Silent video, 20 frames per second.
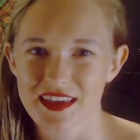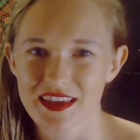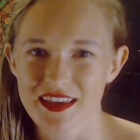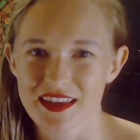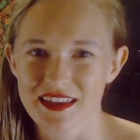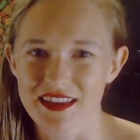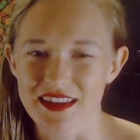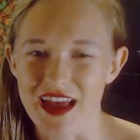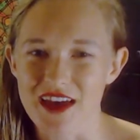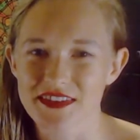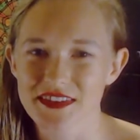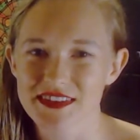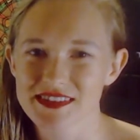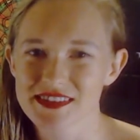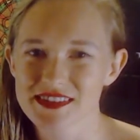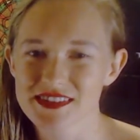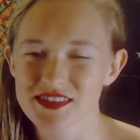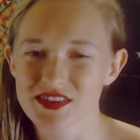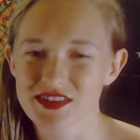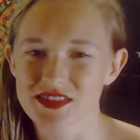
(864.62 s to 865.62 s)
Now, this
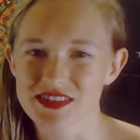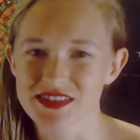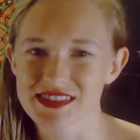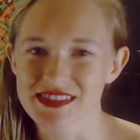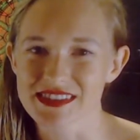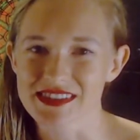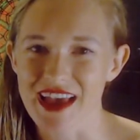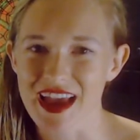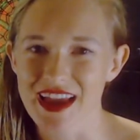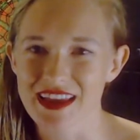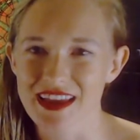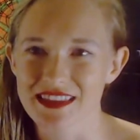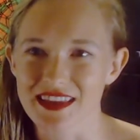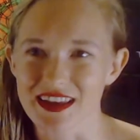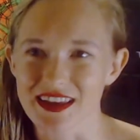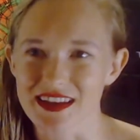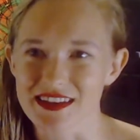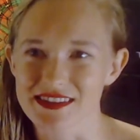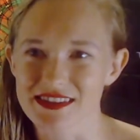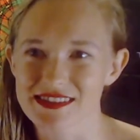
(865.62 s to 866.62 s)
is not to say
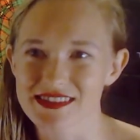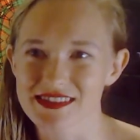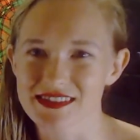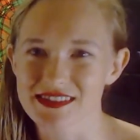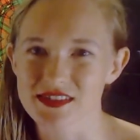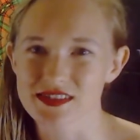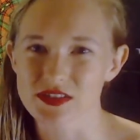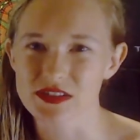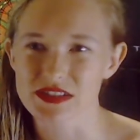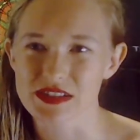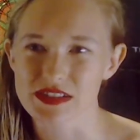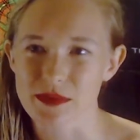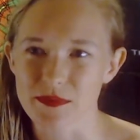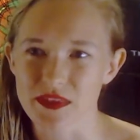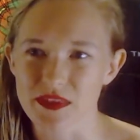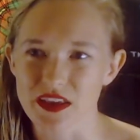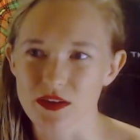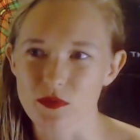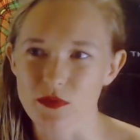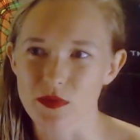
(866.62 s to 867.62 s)
that it's not
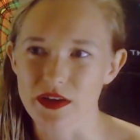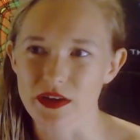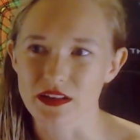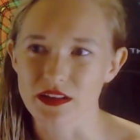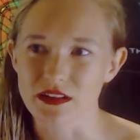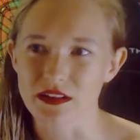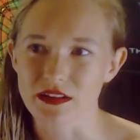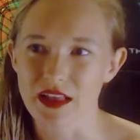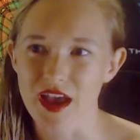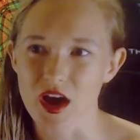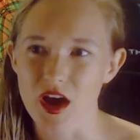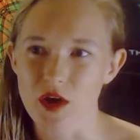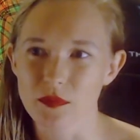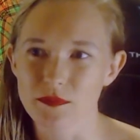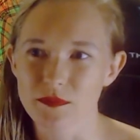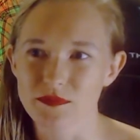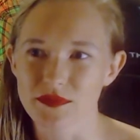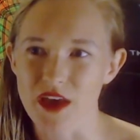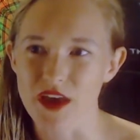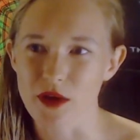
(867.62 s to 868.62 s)
something
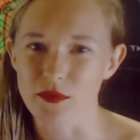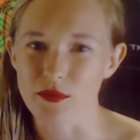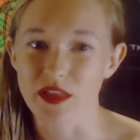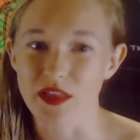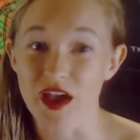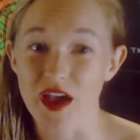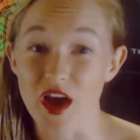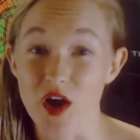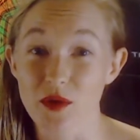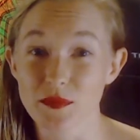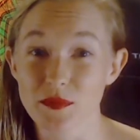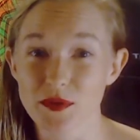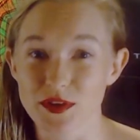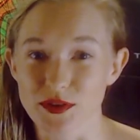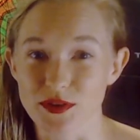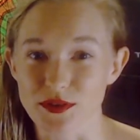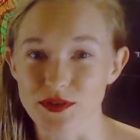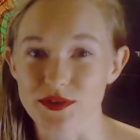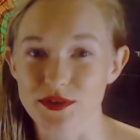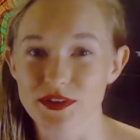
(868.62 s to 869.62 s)
that will help
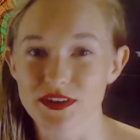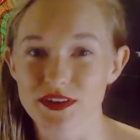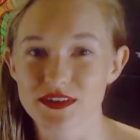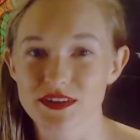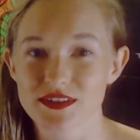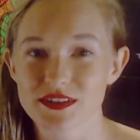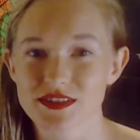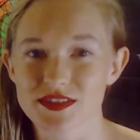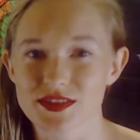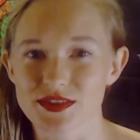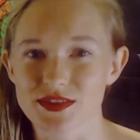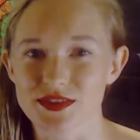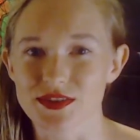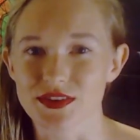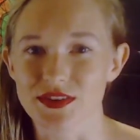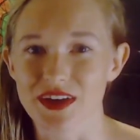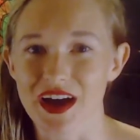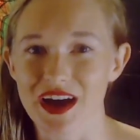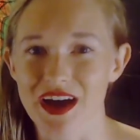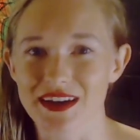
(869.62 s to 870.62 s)
you
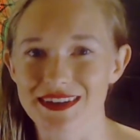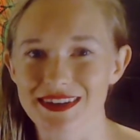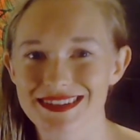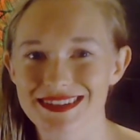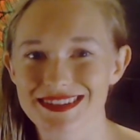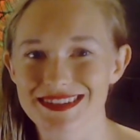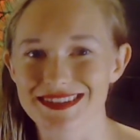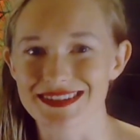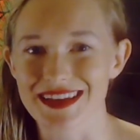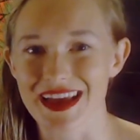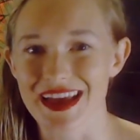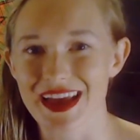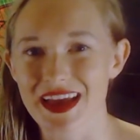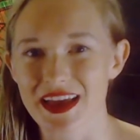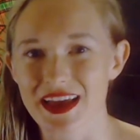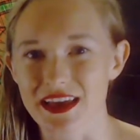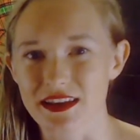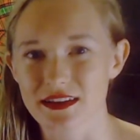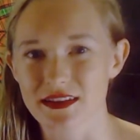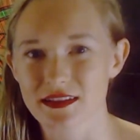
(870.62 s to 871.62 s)
to
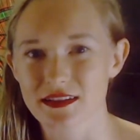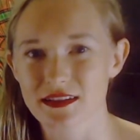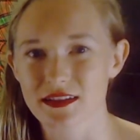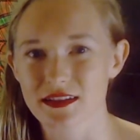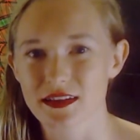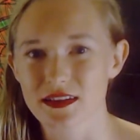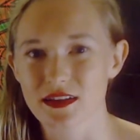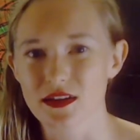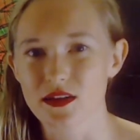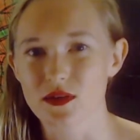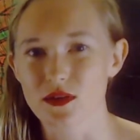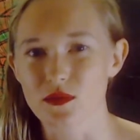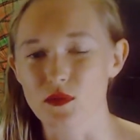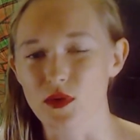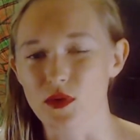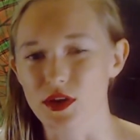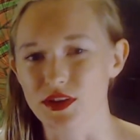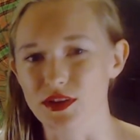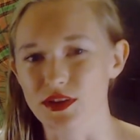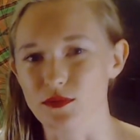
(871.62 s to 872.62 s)
understand
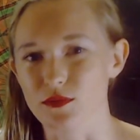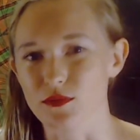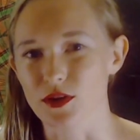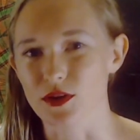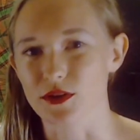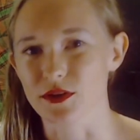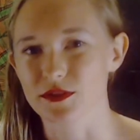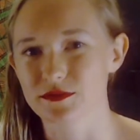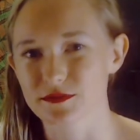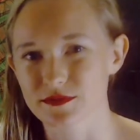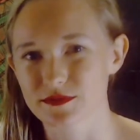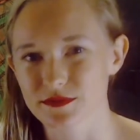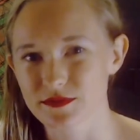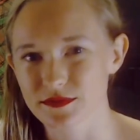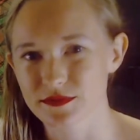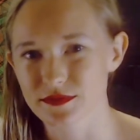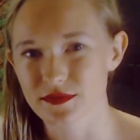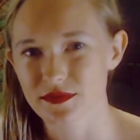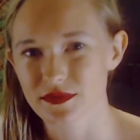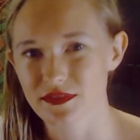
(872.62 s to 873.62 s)
what you want.
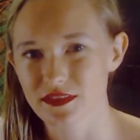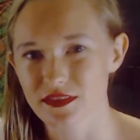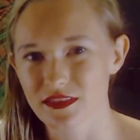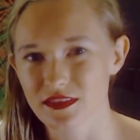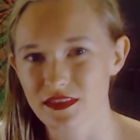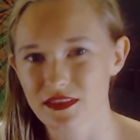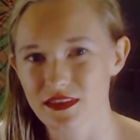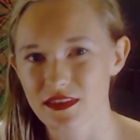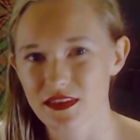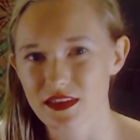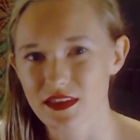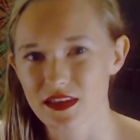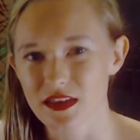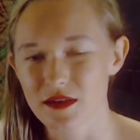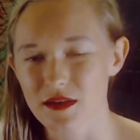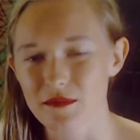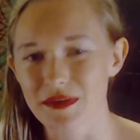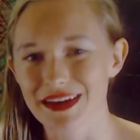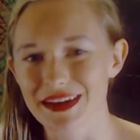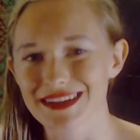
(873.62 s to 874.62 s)

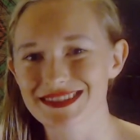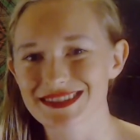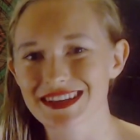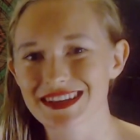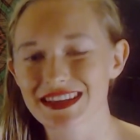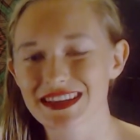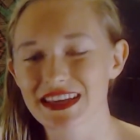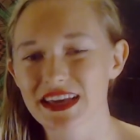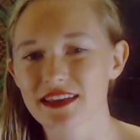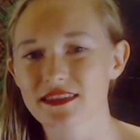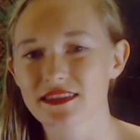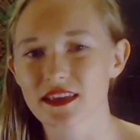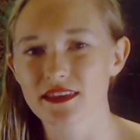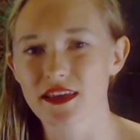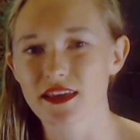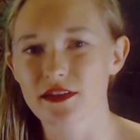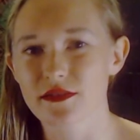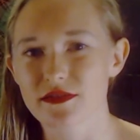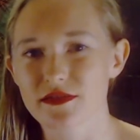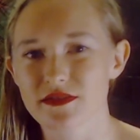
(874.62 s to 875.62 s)
But it's clear that
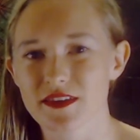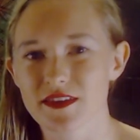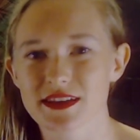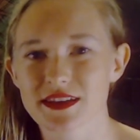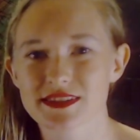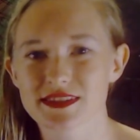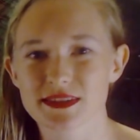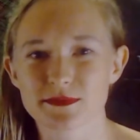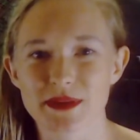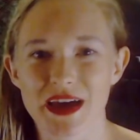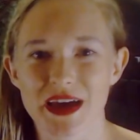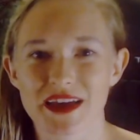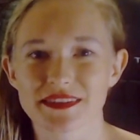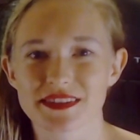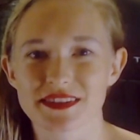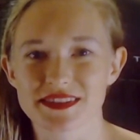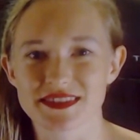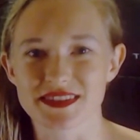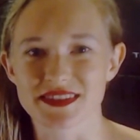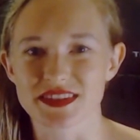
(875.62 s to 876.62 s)
there are things about
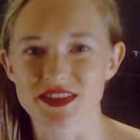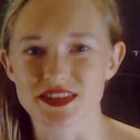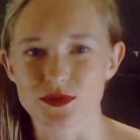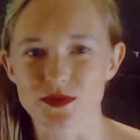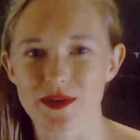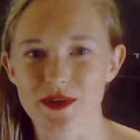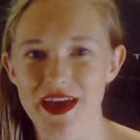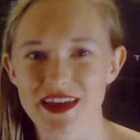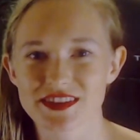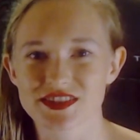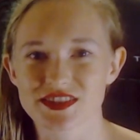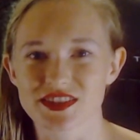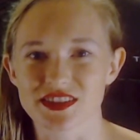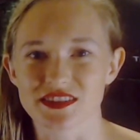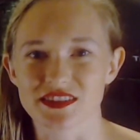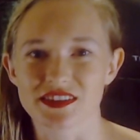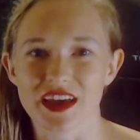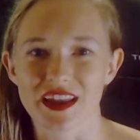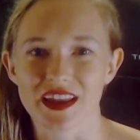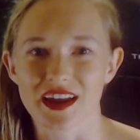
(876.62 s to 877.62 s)
this
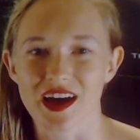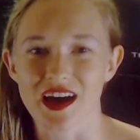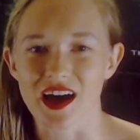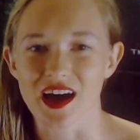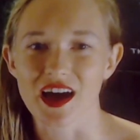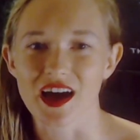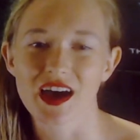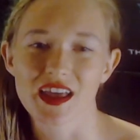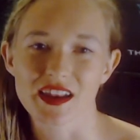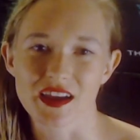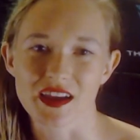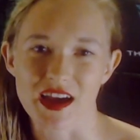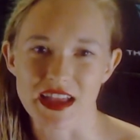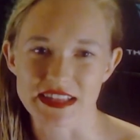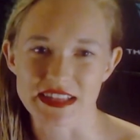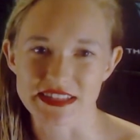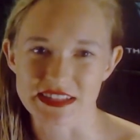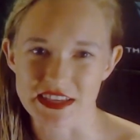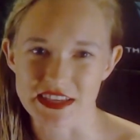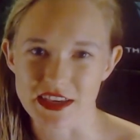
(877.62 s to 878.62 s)
situation that aren't
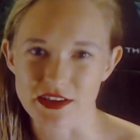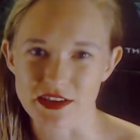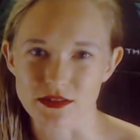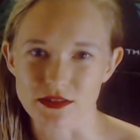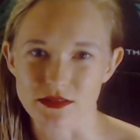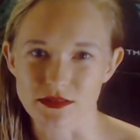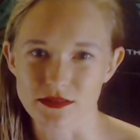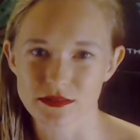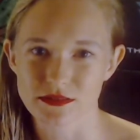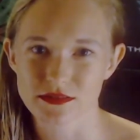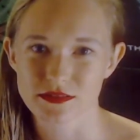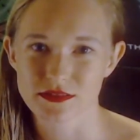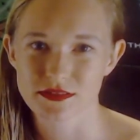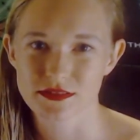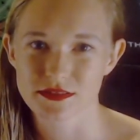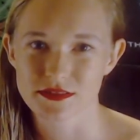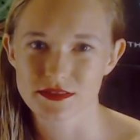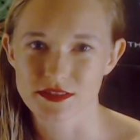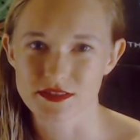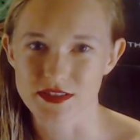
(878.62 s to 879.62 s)
ideal
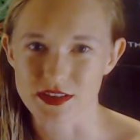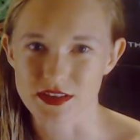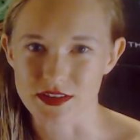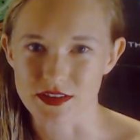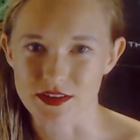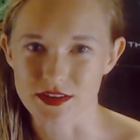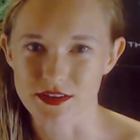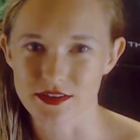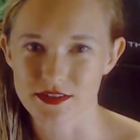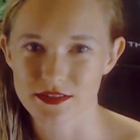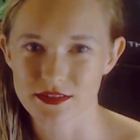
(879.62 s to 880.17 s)
to you.